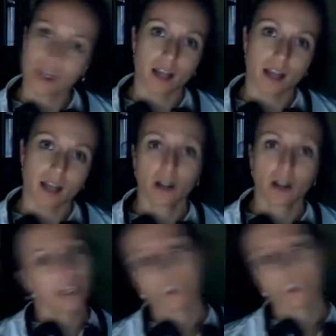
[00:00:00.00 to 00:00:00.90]
He's like,
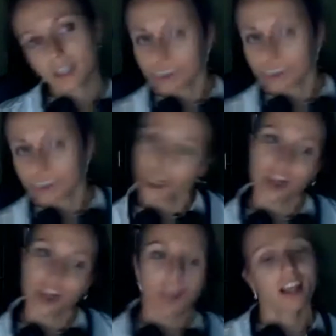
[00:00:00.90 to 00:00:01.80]
no, yes,
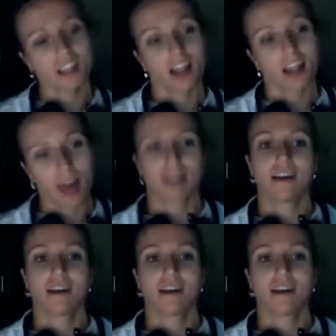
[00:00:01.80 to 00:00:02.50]
no,